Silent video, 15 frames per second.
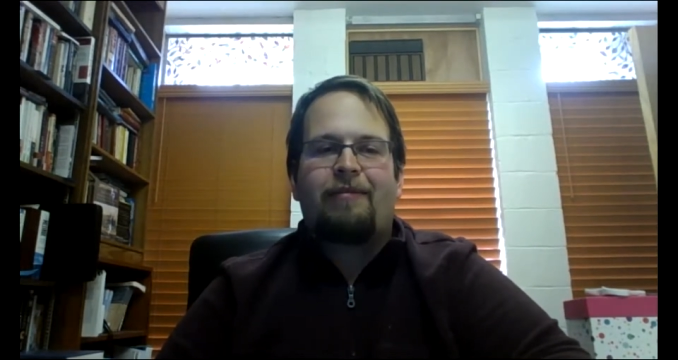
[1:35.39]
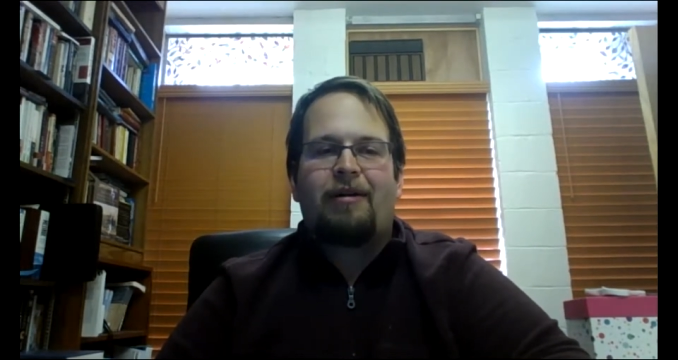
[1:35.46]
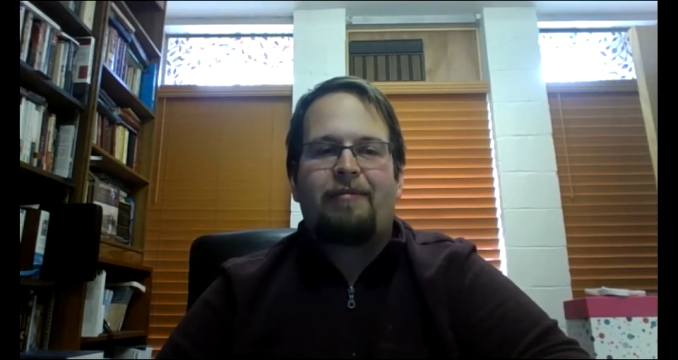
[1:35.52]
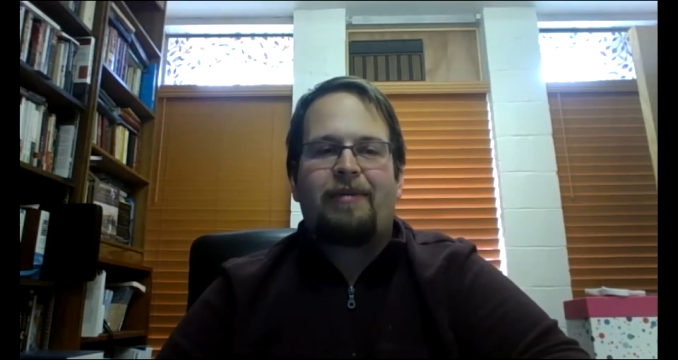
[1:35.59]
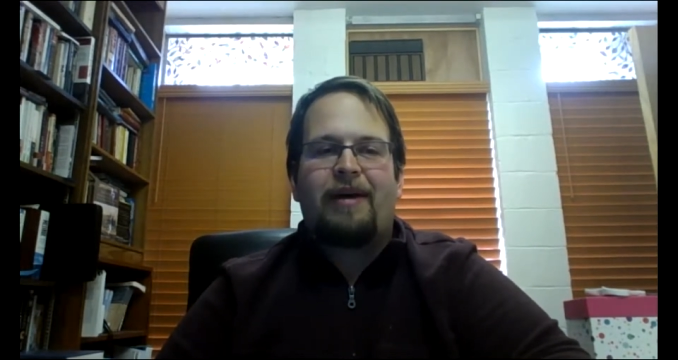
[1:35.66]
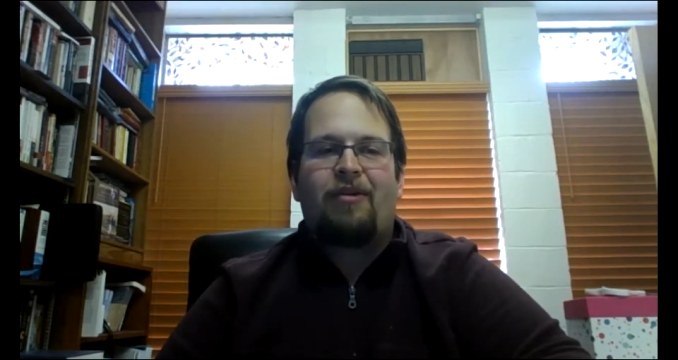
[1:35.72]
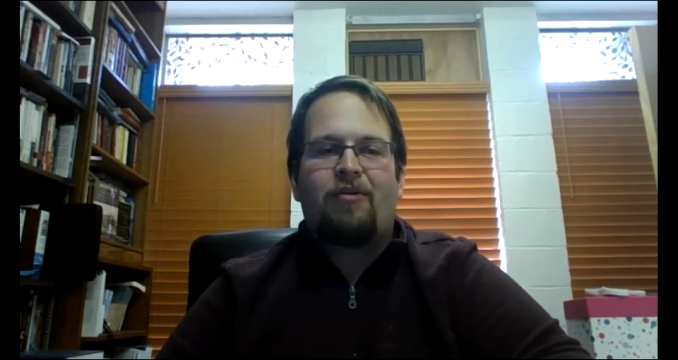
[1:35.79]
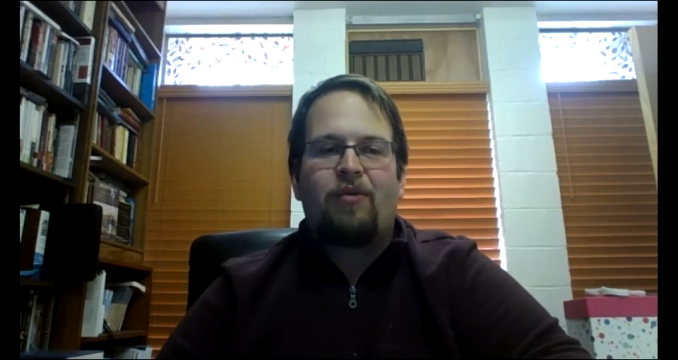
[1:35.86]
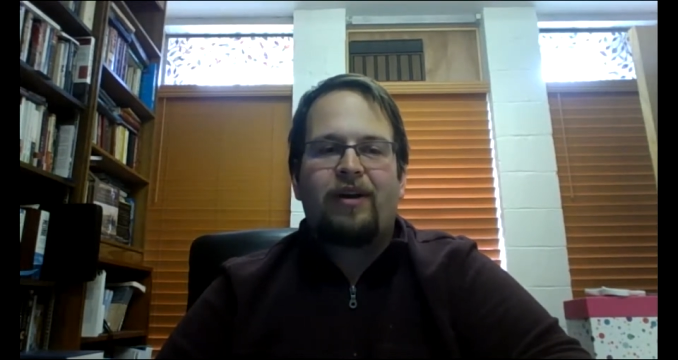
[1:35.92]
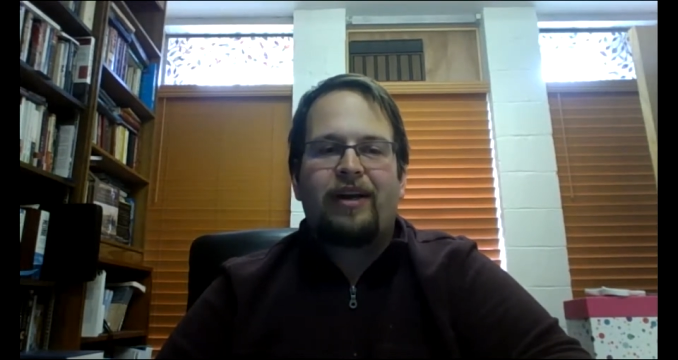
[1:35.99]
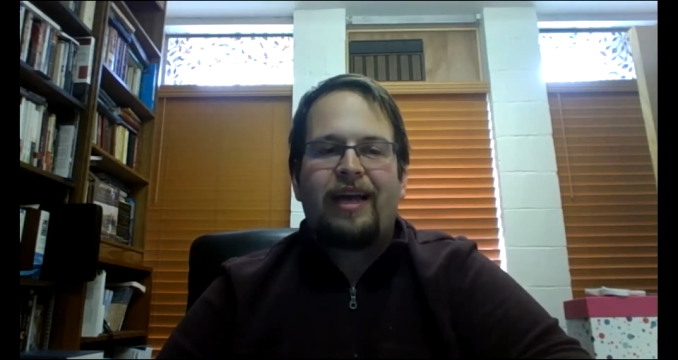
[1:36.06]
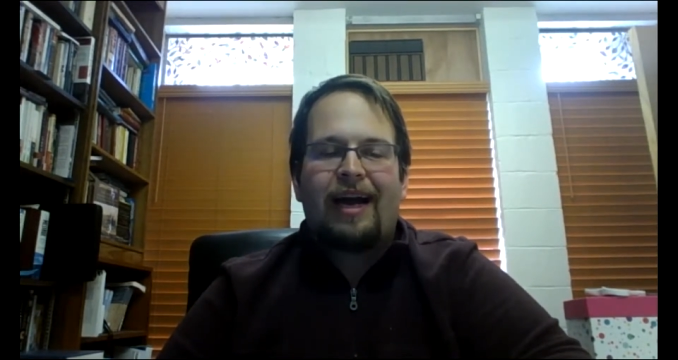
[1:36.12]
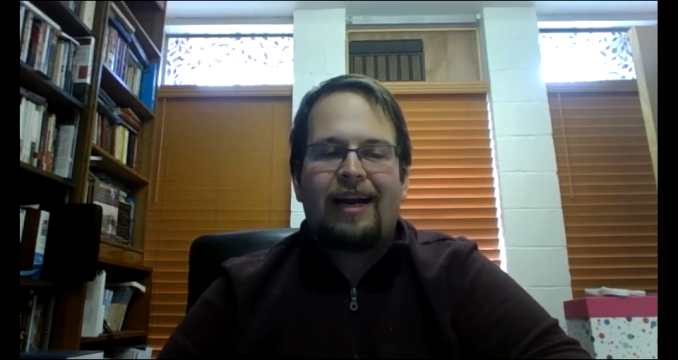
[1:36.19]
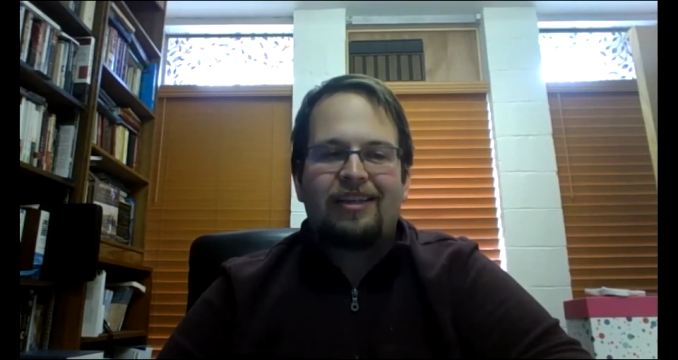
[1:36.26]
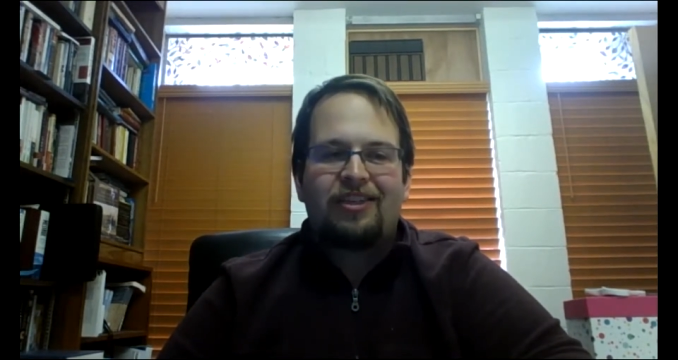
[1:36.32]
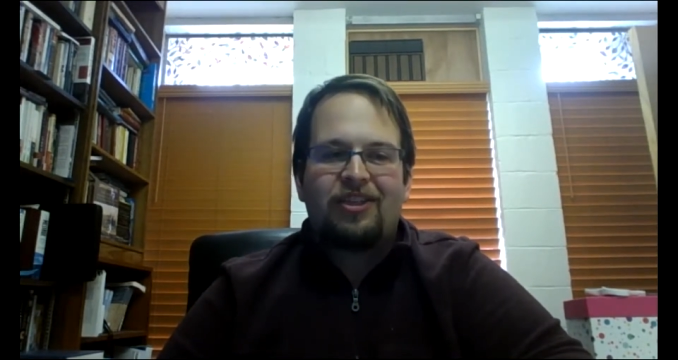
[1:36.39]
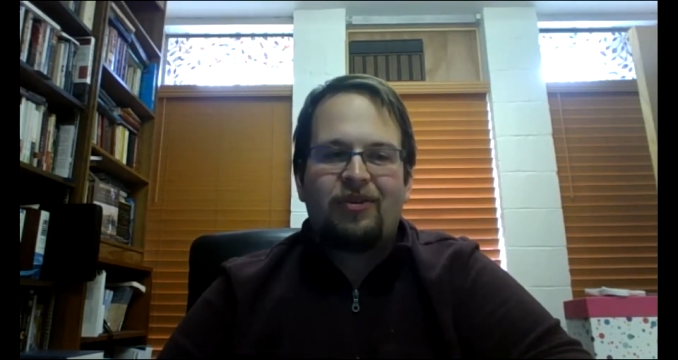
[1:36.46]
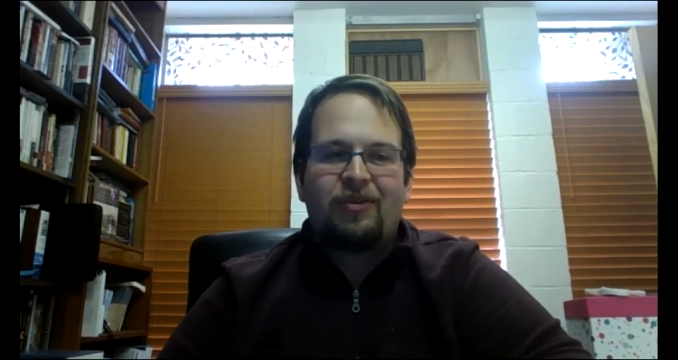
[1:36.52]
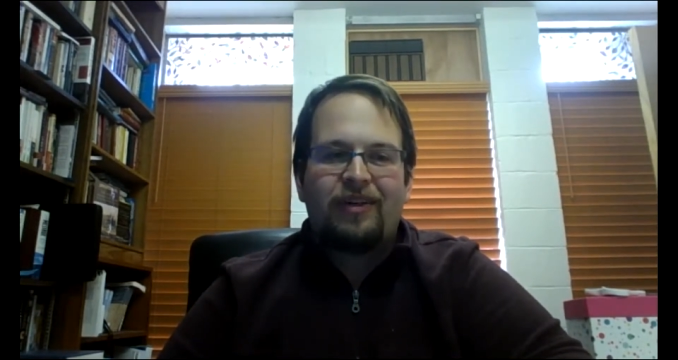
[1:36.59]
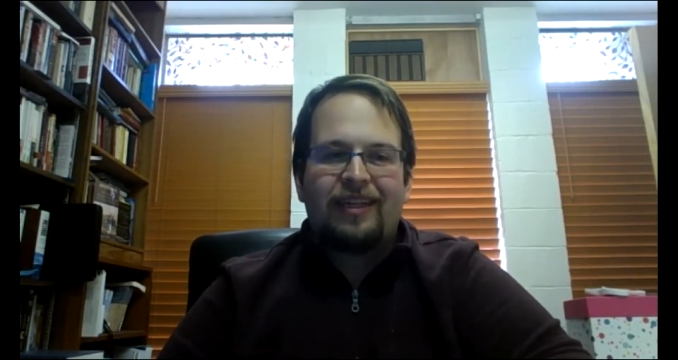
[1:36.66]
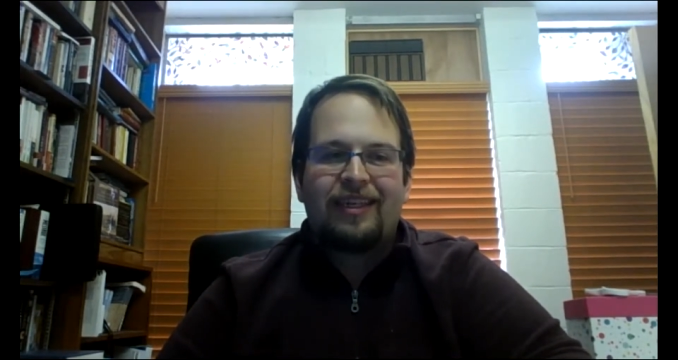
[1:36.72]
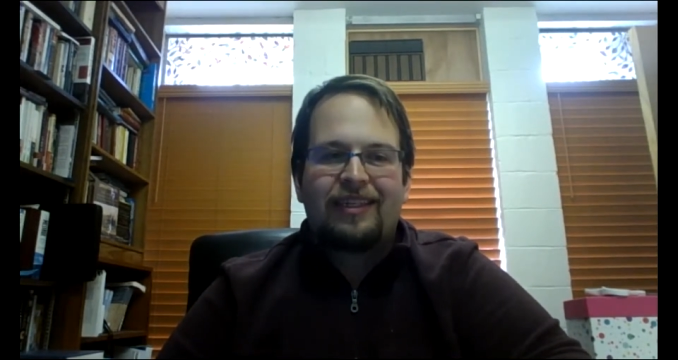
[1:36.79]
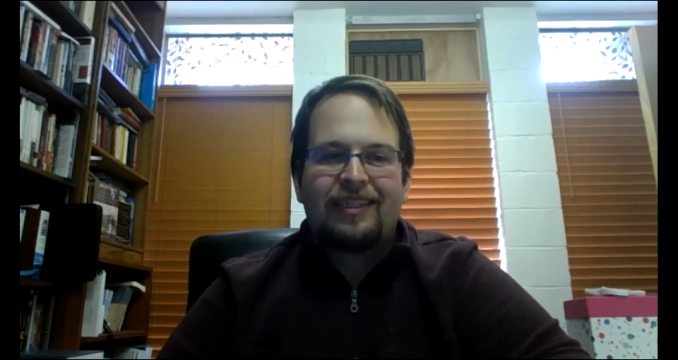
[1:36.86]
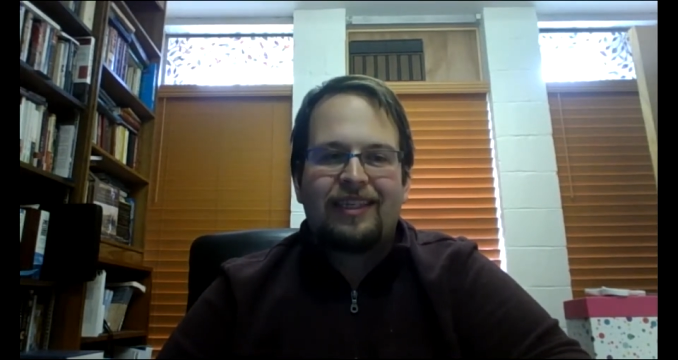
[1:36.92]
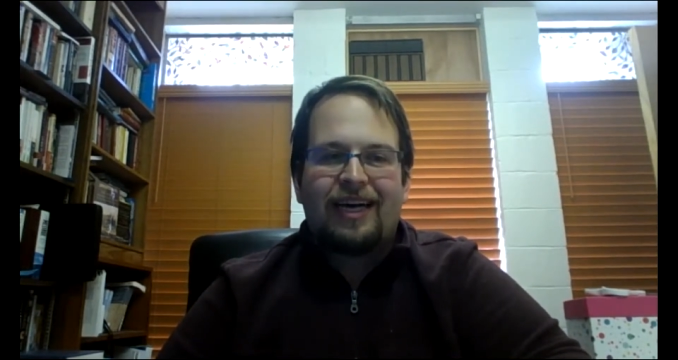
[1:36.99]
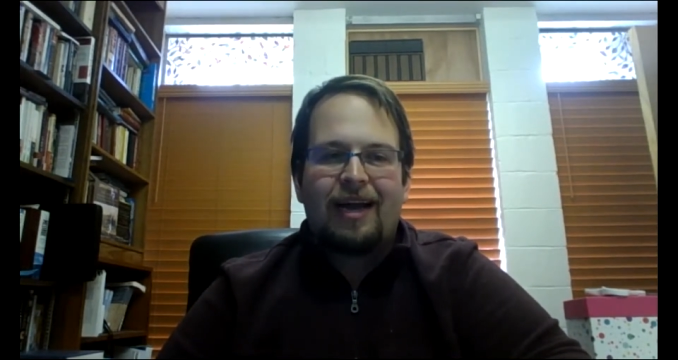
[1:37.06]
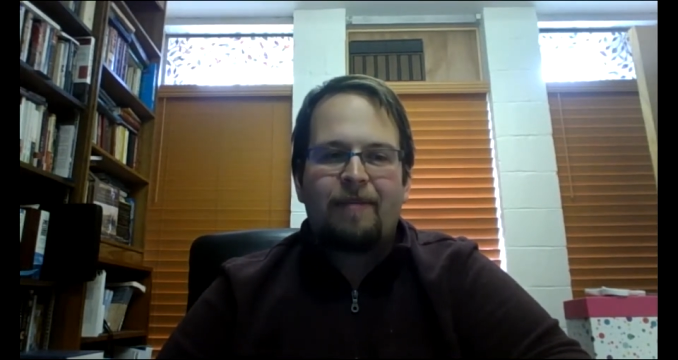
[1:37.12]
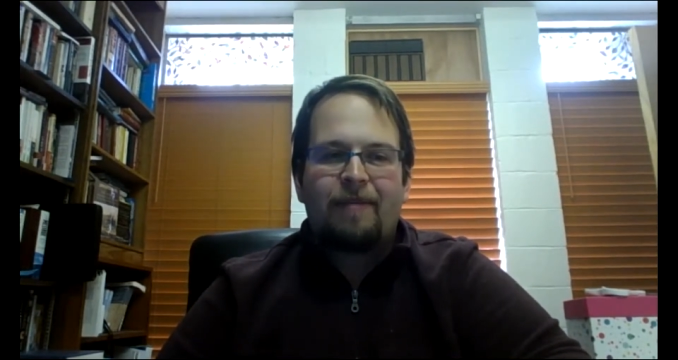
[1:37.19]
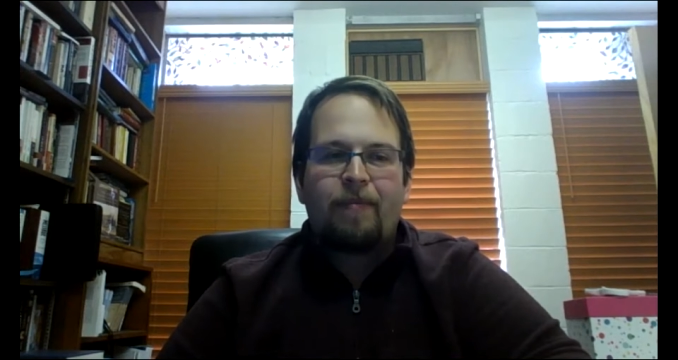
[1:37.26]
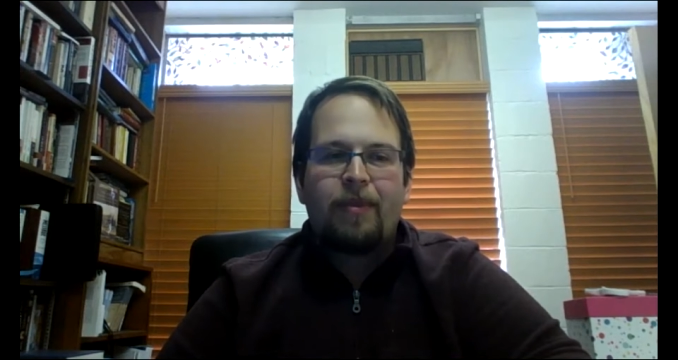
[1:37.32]
about what God is doing in this
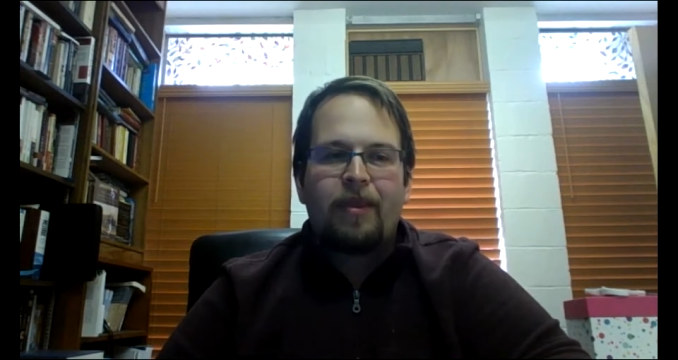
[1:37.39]
time.